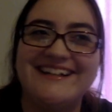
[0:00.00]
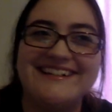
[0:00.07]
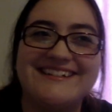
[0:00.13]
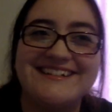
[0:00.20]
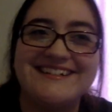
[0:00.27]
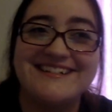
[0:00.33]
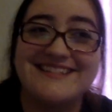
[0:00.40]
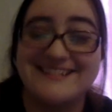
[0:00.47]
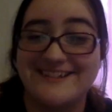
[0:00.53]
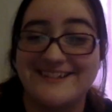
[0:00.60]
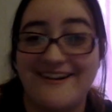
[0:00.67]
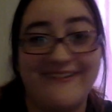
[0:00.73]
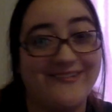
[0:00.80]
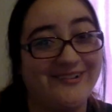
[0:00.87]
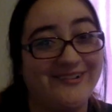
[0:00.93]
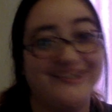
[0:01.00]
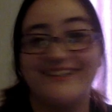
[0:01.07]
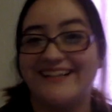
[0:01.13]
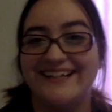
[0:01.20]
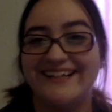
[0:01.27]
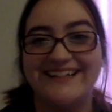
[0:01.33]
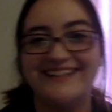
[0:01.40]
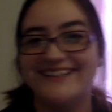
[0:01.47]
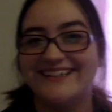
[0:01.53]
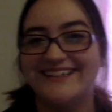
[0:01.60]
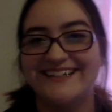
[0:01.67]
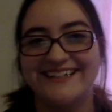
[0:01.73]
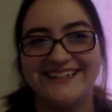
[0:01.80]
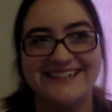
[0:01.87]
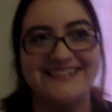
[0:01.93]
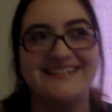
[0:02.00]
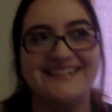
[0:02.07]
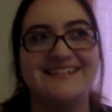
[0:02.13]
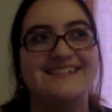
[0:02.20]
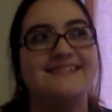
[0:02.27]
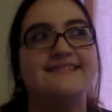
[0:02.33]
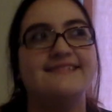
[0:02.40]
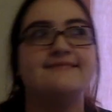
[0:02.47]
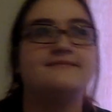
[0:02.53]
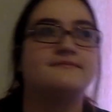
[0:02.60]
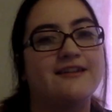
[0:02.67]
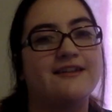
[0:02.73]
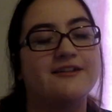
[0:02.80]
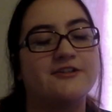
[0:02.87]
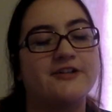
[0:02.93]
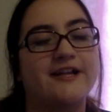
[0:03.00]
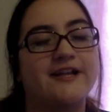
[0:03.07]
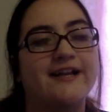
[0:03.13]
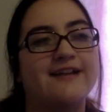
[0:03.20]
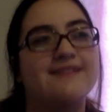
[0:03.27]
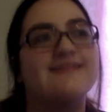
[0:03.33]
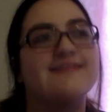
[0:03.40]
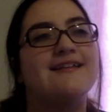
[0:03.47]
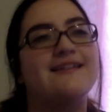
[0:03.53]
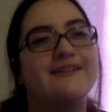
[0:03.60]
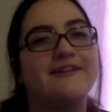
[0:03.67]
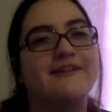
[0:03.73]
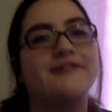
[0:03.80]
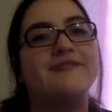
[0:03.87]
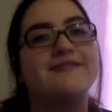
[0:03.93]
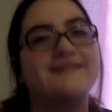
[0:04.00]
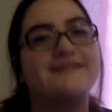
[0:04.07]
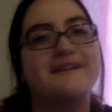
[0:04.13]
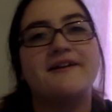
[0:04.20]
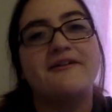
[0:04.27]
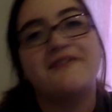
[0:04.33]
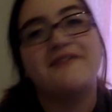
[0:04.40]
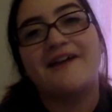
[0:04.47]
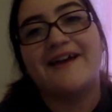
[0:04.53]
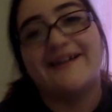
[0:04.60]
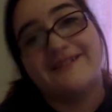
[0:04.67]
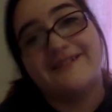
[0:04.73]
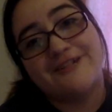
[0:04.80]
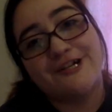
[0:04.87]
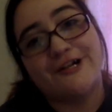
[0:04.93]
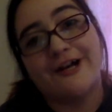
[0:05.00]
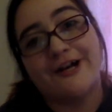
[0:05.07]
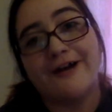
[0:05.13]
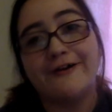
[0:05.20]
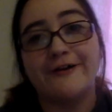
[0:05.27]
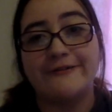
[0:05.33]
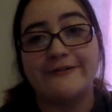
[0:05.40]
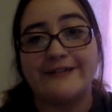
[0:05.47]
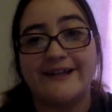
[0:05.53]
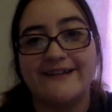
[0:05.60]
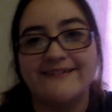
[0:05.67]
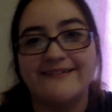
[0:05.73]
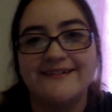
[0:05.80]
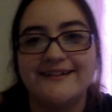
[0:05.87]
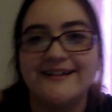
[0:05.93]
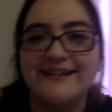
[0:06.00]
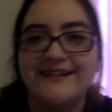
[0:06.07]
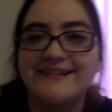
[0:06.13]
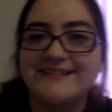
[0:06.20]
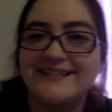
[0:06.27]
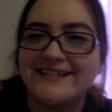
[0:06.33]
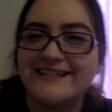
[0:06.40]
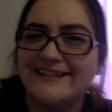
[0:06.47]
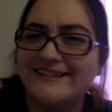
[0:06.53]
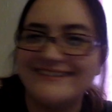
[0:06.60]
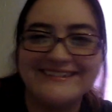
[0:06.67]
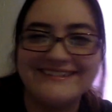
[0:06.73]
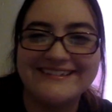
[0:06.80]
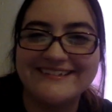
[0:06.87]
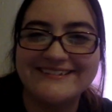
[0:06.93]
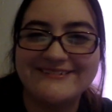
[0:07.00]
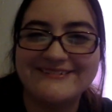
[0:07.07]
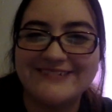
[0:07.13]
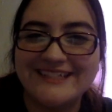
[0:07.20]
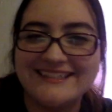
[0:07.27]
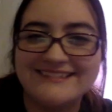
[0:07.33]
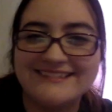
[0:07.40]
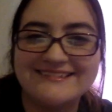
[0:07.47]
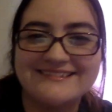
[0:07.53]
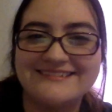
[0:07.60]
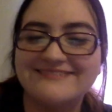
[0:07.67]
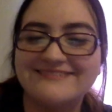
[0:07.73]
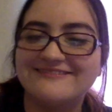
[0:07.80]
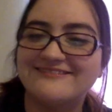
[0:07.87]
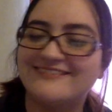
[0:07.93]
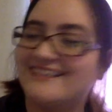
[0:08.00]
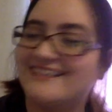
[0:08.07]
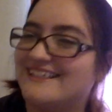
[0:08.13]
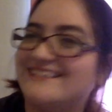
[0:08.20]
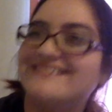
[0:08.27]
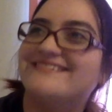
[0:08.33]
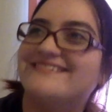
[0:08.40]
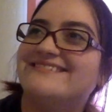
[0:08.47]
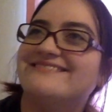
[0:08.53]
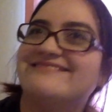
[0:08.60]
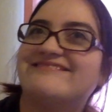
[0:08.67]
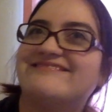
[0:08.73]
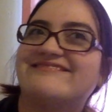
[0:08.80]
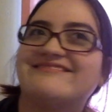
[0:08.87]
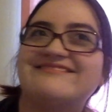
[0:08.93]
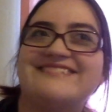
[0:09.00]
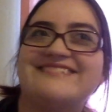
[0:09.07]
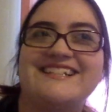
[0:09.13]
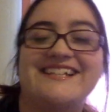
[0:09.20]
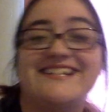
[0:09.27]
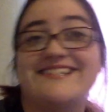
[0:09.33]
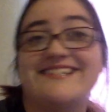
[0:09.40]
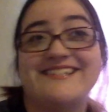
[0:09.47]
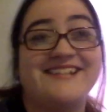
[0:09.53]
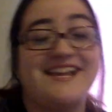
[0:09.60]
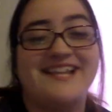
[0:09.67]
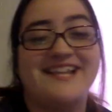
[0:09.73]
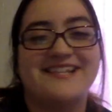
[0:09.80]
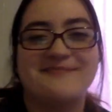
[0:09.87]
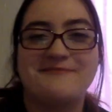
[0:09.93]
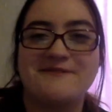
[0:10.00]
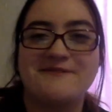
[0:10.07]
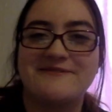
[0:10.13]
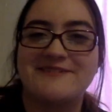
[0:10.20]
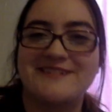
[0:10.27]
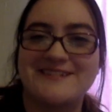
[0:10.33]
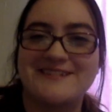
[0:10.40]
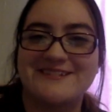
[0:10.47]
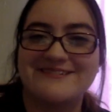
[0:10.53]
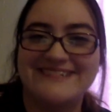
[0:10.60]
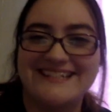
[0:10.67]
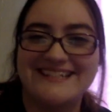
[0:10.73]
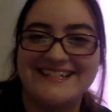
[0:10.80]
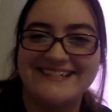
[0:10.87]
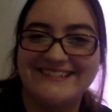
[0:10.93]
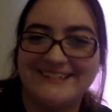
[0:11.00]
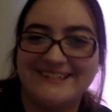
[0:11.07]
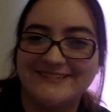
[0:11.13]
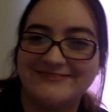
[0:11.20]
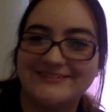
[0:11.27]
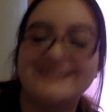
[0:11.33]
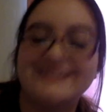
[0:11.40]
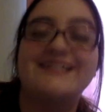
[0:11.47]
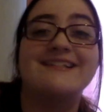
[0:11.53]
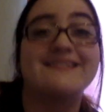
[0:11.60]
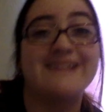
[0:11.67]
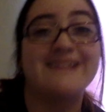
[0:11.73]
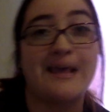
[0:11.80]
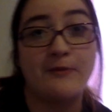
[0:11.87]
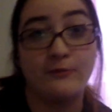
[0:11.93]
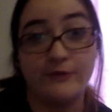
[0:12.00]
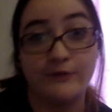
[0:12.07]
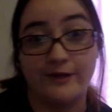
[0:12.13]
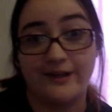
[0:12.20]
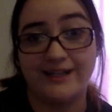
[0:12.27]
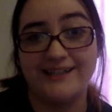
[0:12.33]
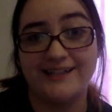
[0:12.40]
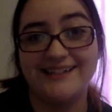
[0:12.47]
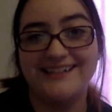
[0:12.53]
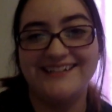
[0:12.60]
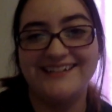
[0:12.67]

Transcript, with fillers: and it's not working. The drinks, and the girl was like, okay, sure, I'll go now. And it's like, what? What? Did his dance moves just win you over? Because they would.